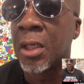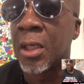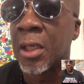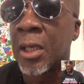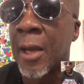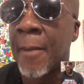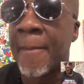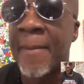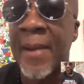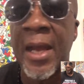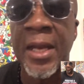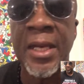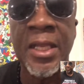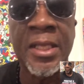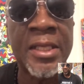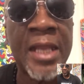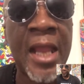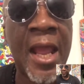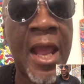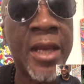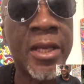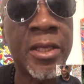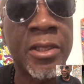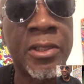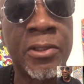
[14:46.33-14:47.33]
about his
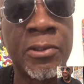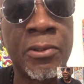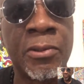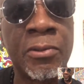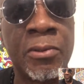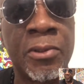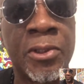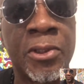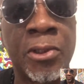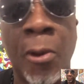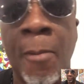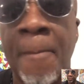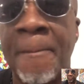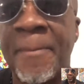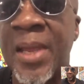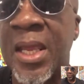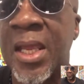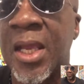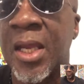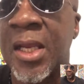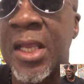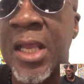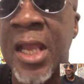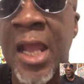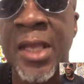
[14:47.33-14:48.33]
attitude, so be
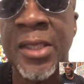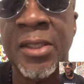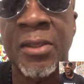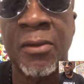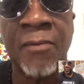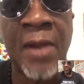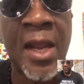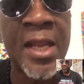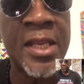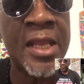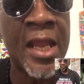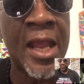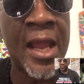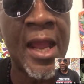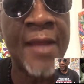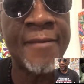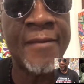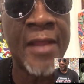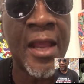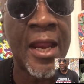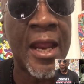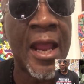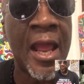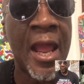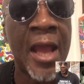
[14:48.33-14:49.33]
it. He has the right to have
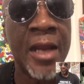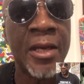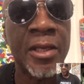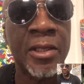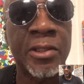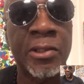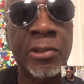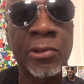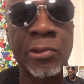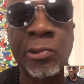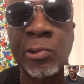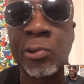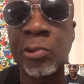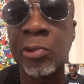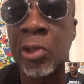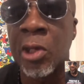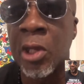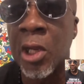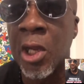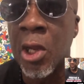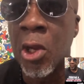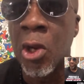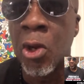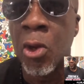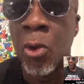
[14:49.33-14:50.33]
that attitude.
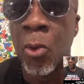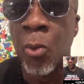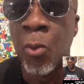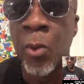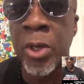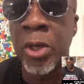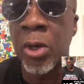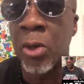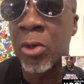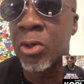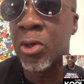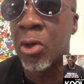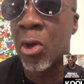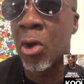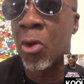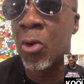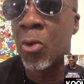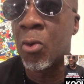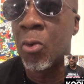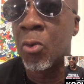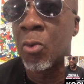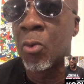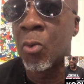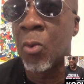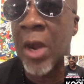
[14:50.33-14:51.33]
We don't know
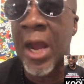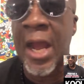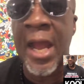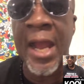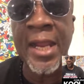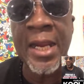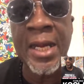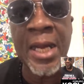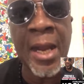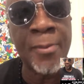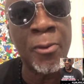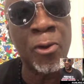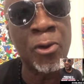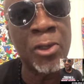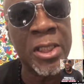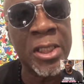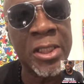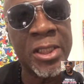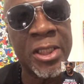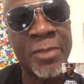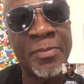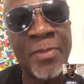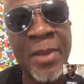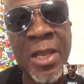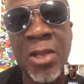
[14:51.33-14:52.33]
why, and I'm going to
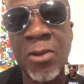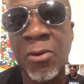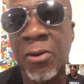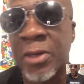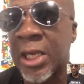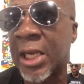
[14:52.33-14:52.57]
speak on